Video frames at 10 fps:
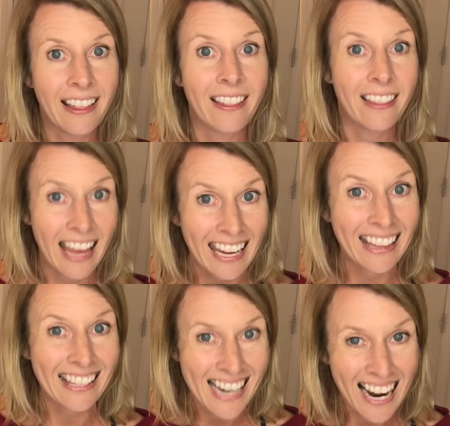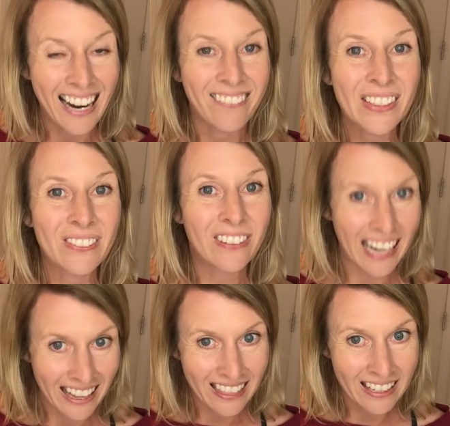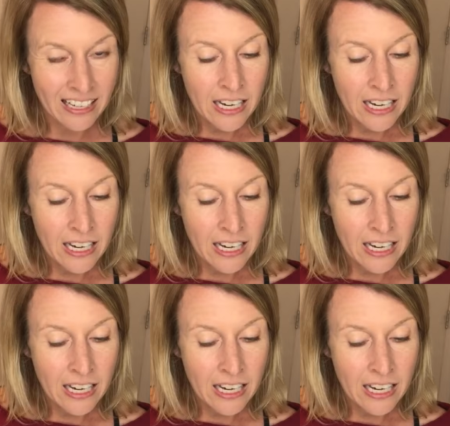length times width.